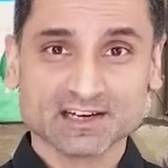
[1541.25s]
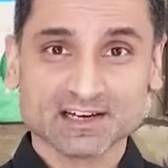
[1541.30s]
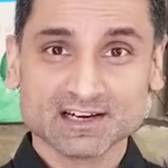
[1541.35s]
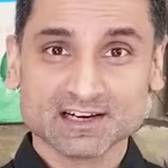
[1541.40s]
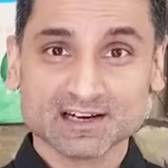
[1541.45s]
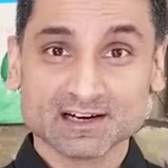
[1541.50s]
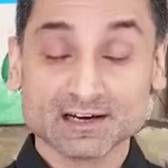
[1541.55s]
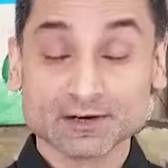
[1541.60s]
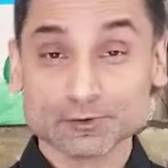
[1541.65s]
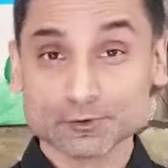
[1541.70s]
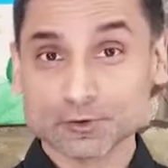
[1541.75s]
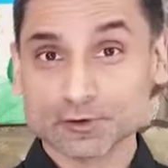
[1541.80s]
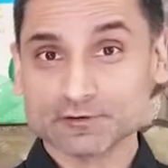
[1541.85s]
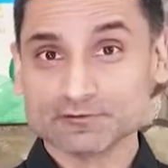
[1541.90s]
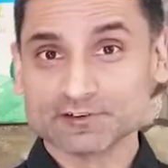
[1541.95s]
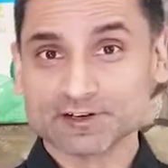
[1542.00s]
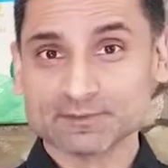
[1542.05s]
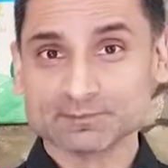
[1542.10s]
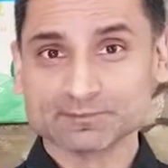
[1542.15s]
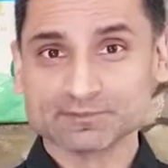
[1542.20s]
I don't know if
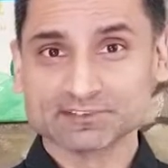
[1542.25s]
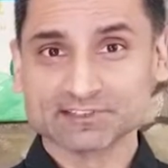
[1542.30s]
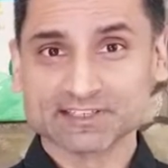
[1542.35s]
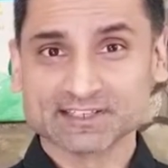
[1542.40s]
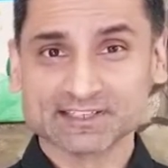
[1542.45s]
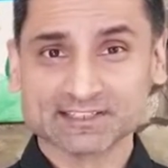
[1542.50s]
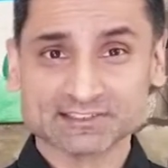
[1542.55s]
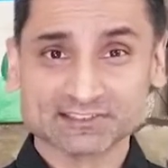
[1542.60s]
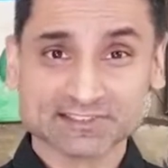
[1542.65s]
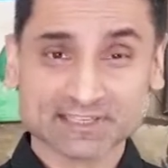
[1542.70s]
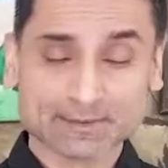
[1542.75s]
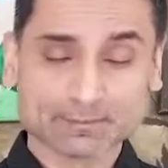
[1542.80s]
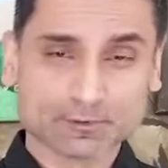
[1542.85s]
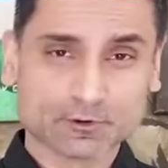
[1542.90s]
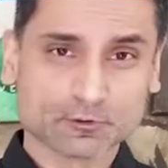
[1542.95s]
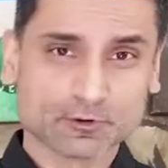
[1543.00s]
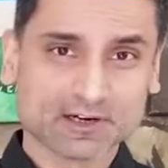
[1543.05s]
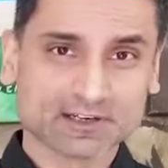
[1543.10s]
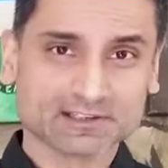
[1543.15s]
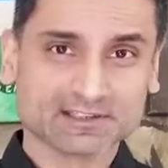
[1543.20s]
I'm saying his name
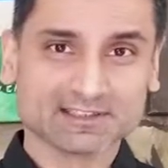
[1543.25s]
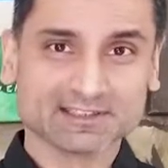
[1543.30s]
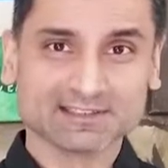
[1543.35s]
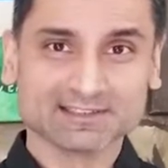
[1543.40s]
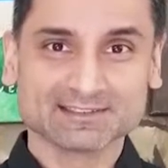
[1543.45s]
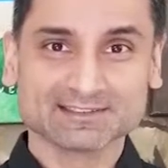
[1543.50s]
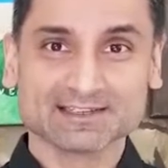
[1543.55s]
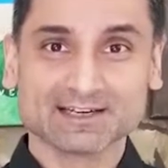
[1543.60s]
correctly.